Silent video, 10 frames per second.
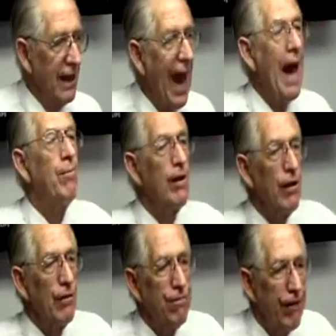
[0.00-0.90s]

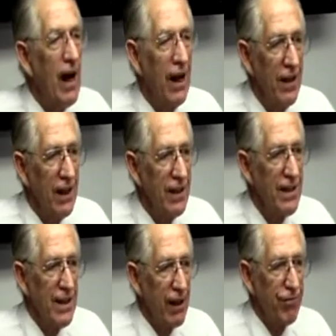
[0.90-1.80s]
Abba, Father.
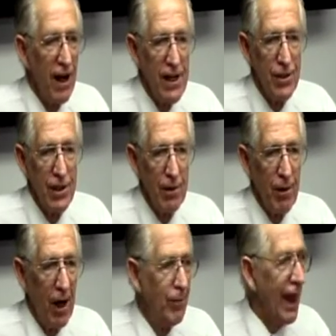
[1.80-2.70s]
There's that phrase in the
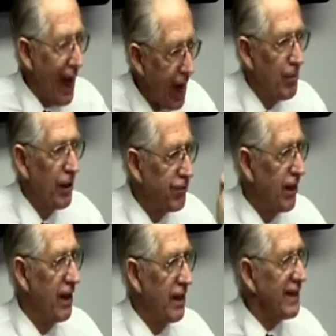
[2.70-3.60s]
Bible. Abba,
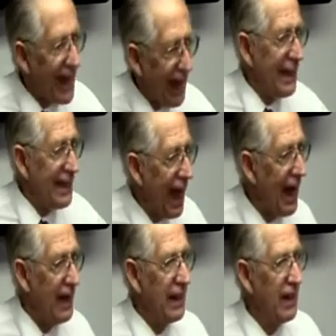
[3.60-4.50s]
Father. Daddy,
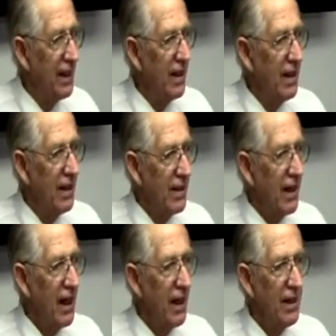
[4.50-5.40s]
Daddy. Right?